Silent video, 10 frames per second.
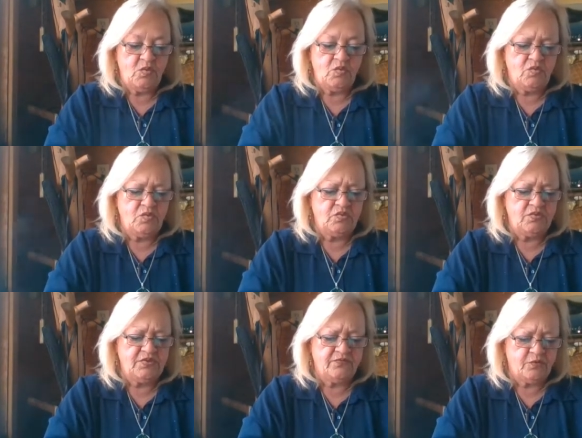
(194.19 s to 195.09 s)
Ooh,
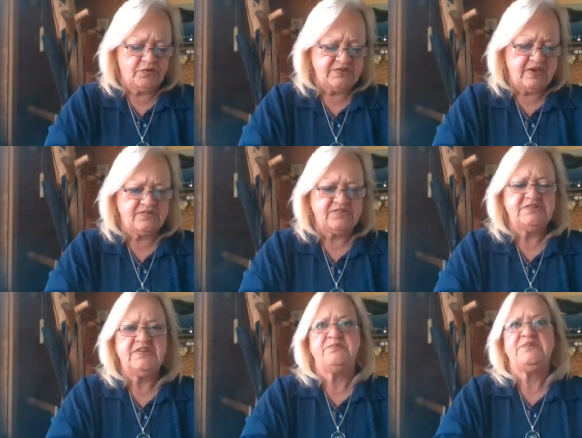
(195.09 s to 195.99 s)
the vortex and
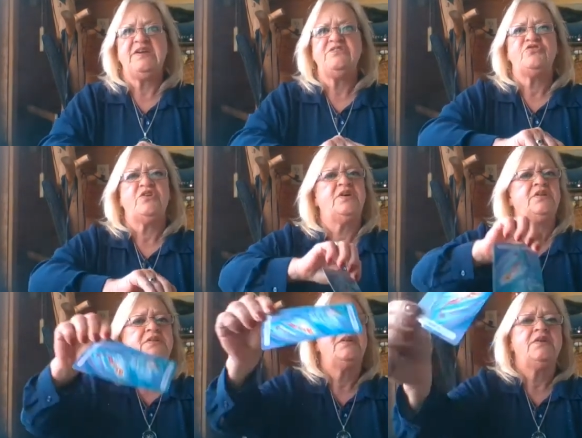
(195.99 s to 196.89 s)

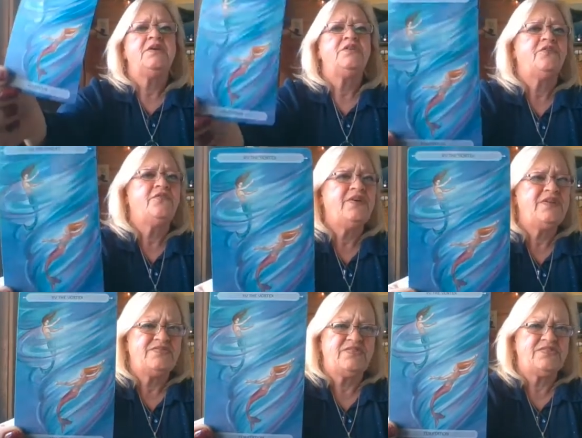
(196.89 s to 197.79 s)
temptation. Your
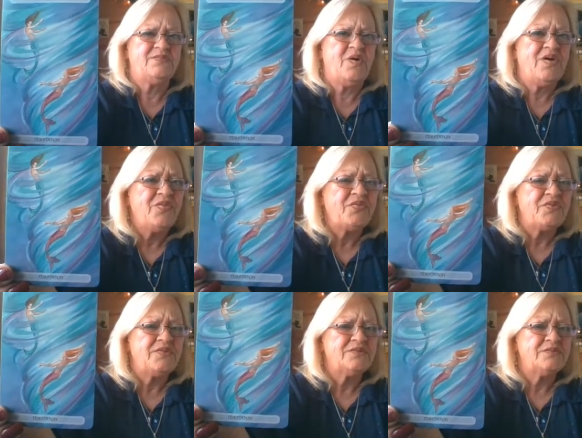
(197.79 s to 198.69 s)
finances and wealth.
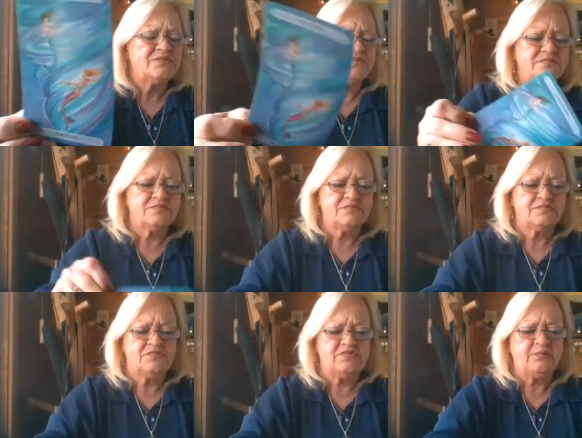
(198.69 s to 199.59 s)

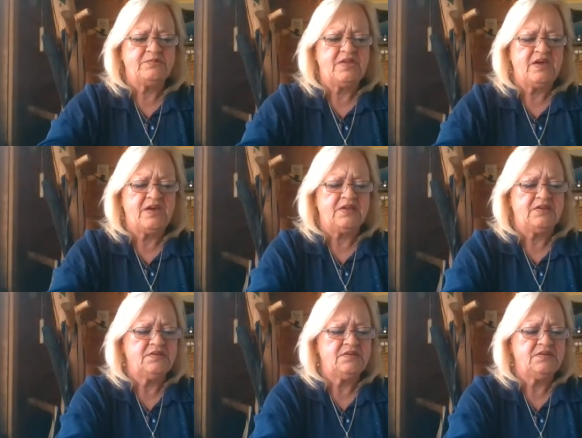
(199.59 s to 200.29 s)
What's up with that?